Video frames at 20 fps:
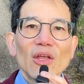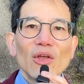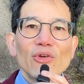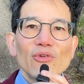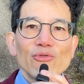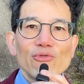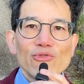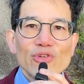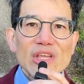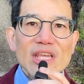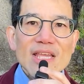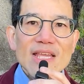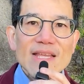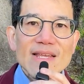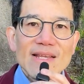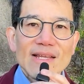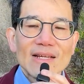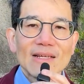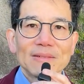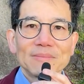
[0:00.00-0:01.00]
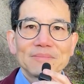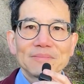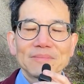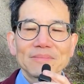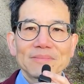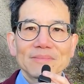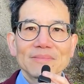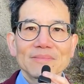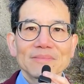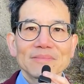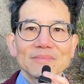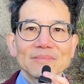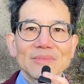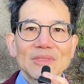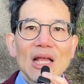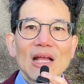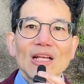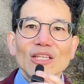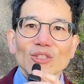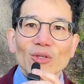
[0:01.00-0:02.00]
Read.
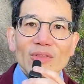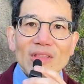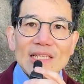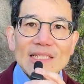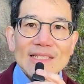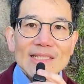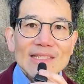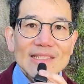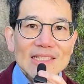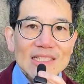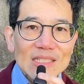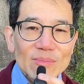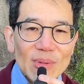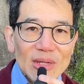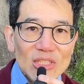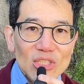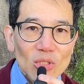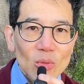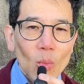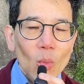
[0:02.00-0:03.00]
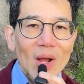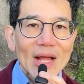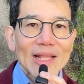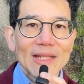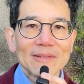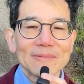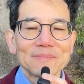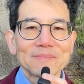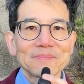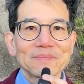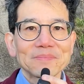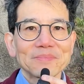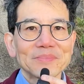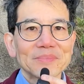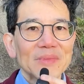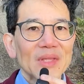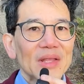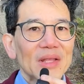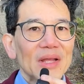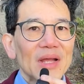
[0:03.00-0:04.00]
So this is a special one.
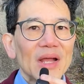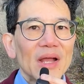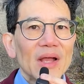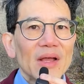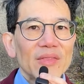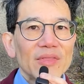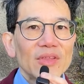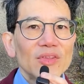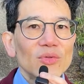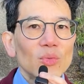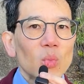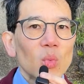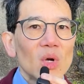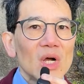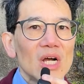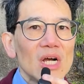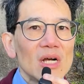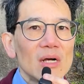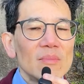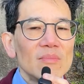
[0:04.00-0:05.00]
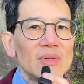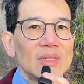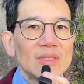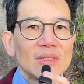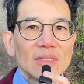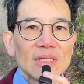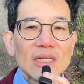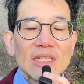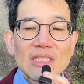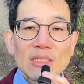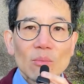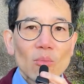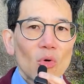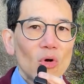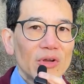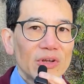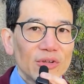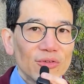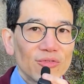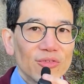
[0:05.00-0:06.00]
This verb is more
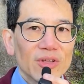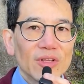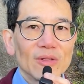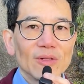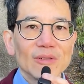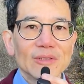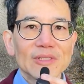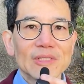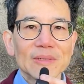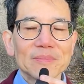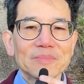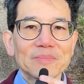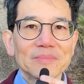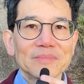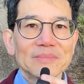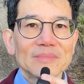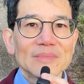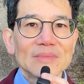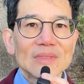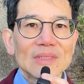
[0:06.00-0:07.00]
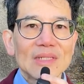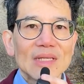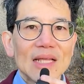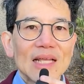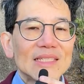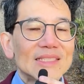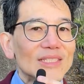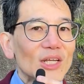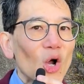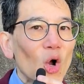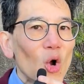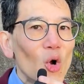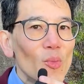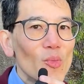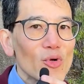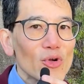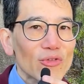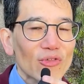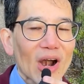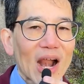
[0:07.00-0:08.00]
difficult. It's a
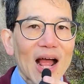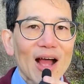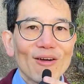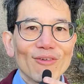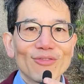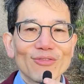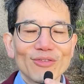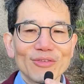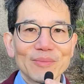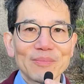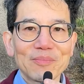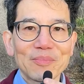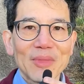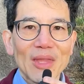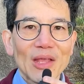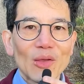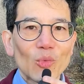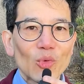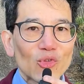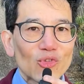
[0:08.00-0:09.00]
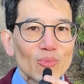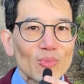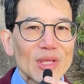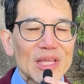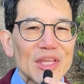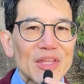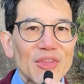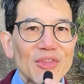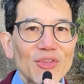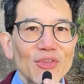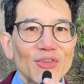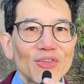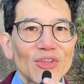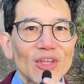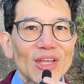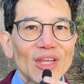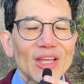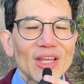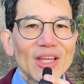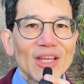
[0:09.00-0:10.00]
homograph, which means
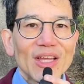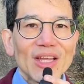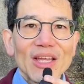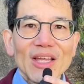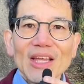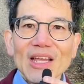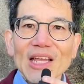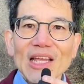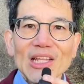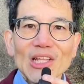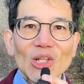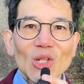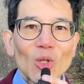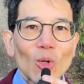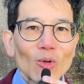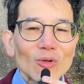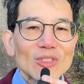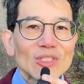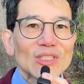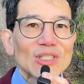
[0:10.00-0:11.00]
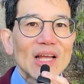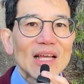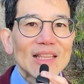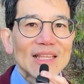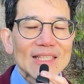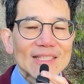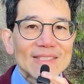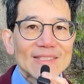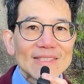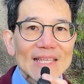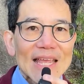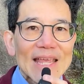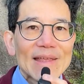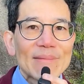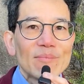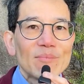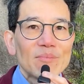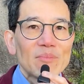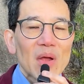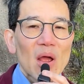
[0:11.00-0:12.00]
it looks the
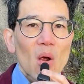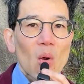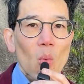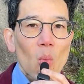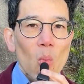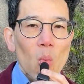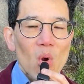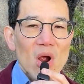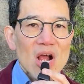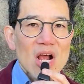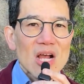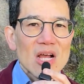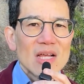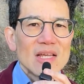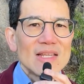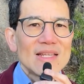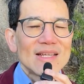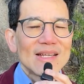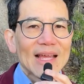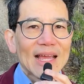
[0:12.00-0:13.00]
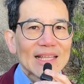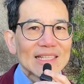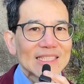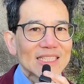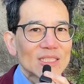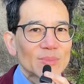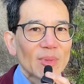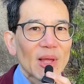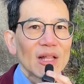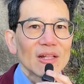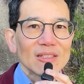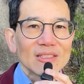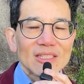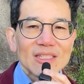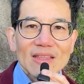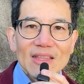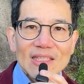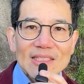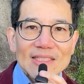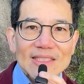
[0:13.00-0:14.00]
same word and spelt
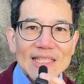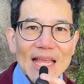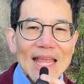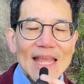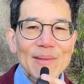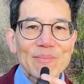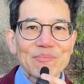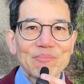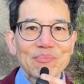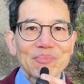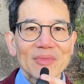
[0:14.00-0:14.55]
the same